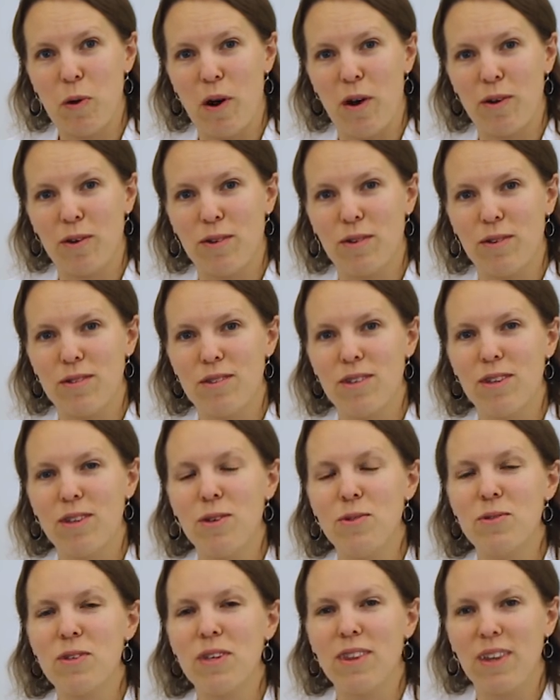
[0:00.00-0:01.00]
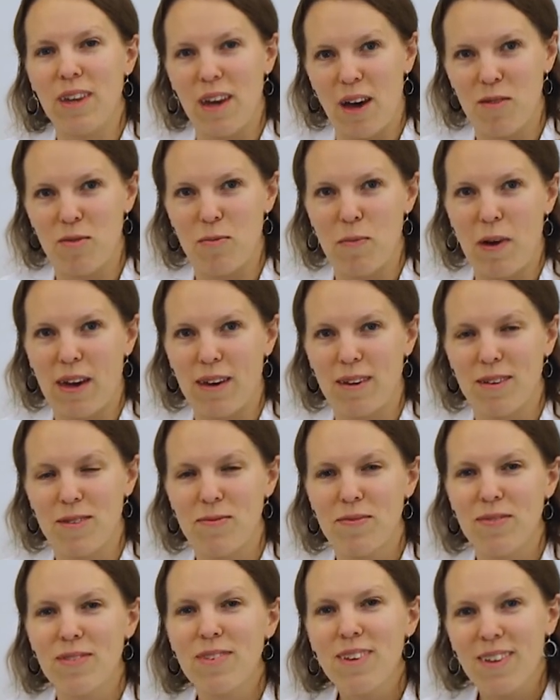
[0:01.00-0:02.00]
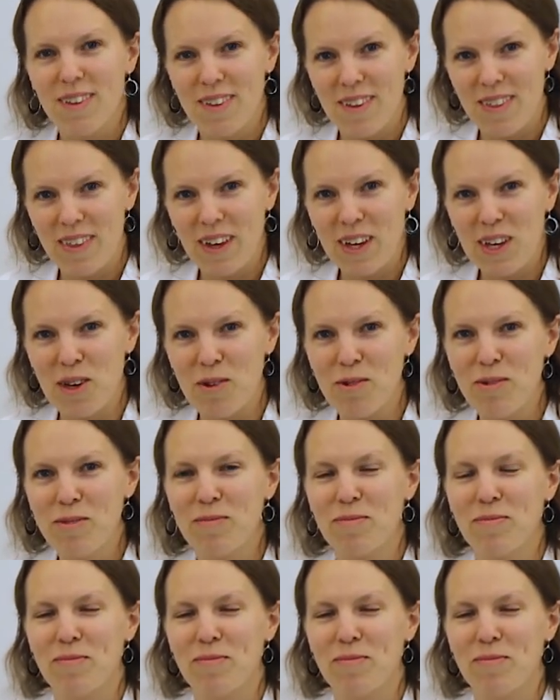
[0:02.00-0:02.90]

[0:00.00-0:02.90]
particles using the FMAG. Thank you.